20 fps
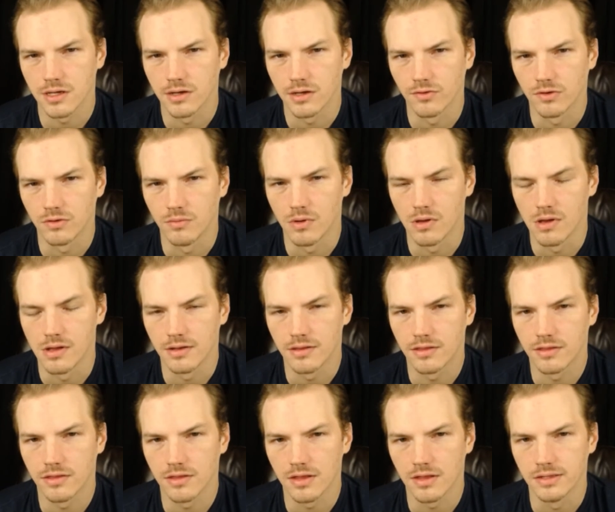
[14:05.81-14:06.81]
every
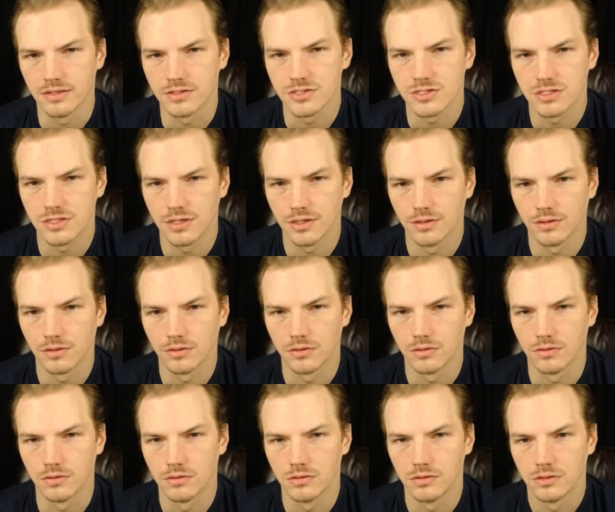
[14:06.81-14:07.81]
month and
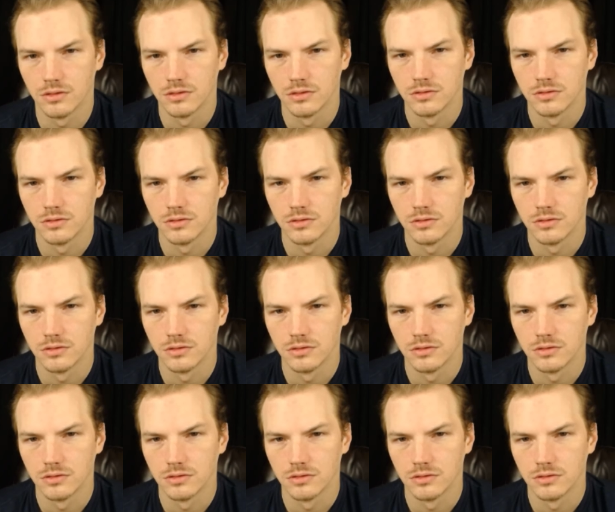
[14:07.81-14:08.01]
still